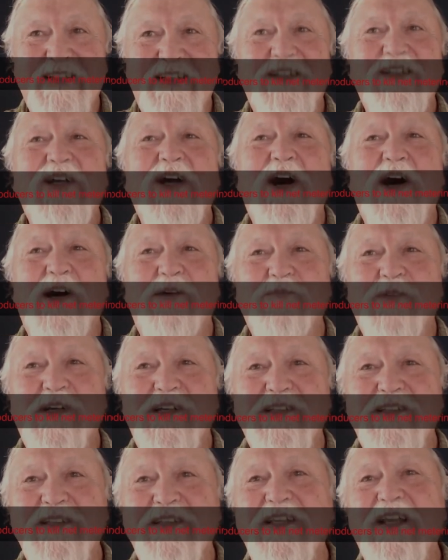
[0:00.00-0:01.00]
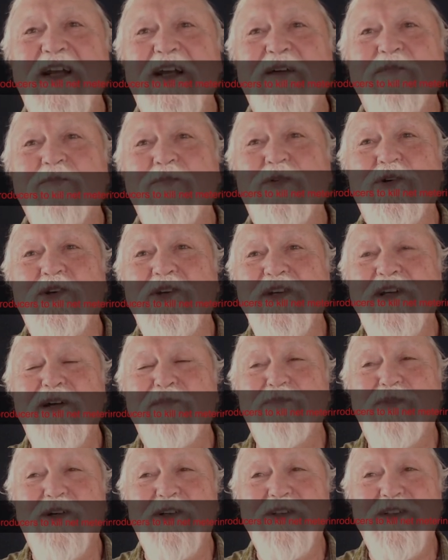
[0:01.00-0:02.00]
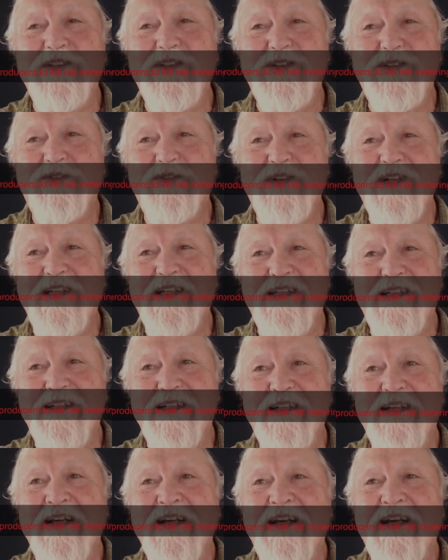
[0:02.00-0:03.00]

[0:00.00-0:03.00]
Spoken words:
the comments that I'm putting up on the screen.